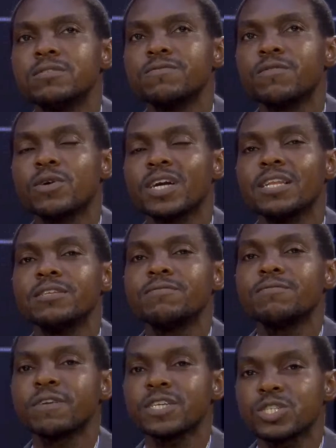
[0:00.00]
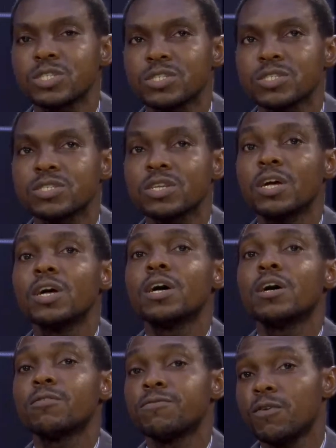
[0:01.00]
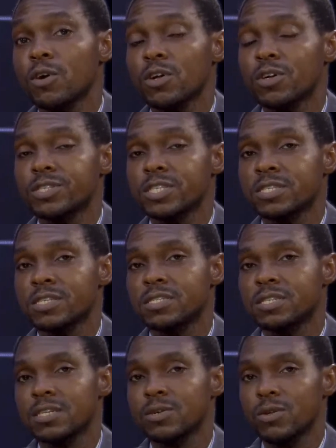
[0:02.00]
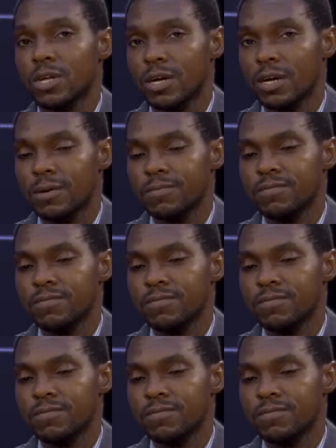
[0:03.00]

fungal infections. A fungus is a singular